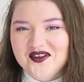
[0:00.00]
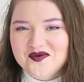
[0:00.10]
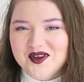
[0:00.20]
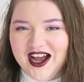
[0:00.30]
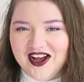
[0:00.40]

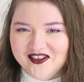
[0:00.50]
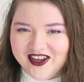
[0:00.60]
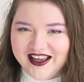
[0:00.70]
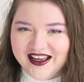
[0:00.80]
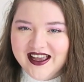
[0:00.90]
I'm
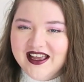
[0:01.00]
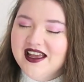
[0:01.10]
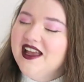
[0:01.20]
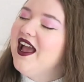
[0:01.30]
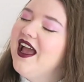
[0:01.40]
having
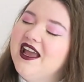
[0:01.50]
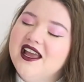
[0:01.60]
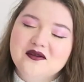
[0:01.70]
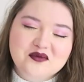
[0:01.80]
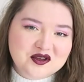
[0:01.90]

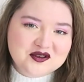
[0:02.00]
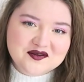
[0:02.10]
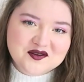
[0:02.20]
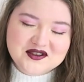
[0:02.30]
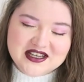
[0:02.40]
a
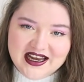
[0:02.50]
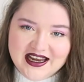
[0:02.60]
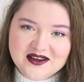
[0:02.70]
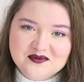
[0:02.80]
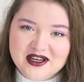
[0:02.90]
beautiful
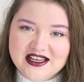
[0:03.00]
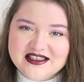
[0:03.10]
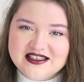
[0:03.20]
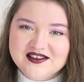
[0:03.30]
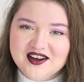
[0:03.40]
day.
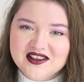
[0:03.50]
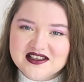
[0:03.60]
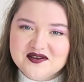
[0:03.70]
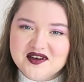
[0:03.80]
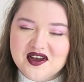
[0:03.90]
Please do like
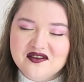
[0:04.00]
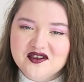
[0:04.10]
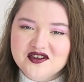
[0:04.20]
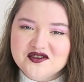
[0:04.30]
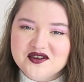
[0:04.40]
this video if
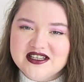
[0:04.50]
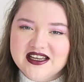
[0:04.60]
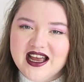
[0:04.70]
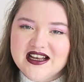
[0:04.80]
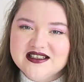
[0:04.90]
you enjoyed
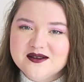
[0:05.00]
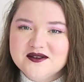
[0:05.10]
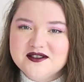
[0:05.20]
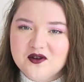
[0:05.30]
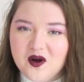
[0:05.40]
it and
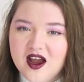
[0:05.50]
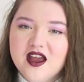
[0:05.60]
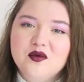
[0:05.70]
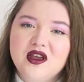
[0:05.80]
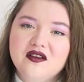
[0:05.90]

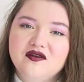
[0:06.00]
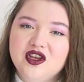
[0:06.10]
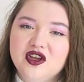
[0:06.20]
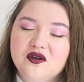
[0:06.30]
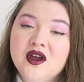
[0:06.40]
subscribe if
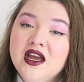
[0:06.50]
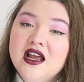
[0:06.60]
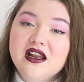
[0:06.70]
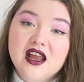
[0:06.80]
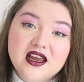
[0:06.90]
you
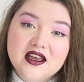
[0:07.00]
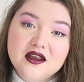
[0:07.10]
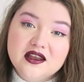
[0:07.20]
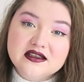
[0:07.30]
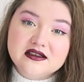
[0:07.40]
like
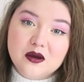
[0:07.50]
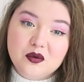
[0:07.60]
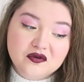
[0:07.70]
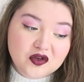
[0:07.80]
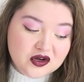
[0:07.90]
this type
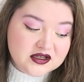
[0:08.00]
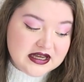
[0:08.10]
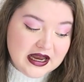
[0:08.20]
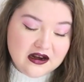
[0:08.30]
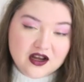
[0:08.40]
of
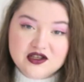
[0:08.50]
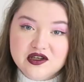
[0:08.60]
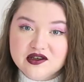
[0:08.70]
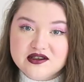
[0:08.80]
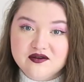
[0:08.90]
content. I do
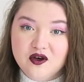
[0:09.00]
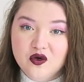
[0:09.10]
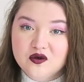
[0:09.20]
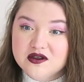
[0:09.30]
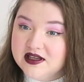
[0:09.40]
lots of
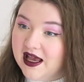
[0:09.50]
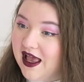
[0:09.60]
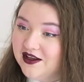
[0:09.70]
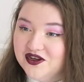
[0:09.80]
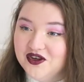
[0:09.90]
hauls,
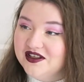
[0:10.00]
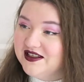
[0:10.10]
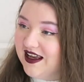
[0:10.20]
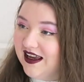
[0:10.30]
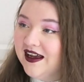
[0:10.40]
as you can
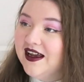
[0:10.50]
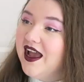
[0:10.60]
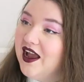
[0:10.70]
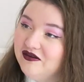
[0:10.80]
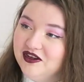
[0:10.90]
see
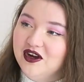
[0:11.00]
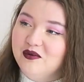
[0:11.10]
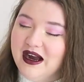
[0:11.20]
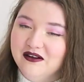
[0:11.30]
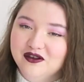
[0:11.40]
if you go
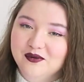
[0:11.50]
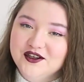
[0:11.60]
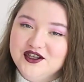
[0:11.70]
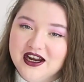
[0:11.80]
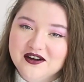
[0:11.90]
back through
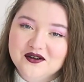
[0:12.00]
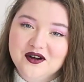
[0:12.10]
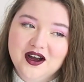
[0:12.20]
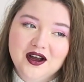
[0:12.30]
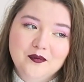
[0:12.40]
my
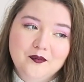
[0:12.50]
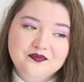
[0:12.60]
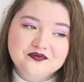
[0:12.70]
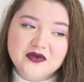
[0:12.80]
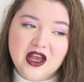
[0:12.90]
channel.
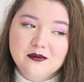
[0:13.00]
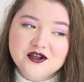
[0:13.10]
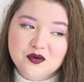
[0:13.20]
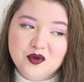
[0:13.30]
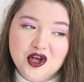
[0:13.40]
Um, I'm a
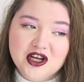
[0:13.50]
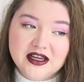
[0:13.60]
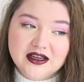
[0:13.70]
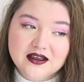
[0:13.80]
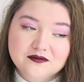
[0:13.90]
shopaholic.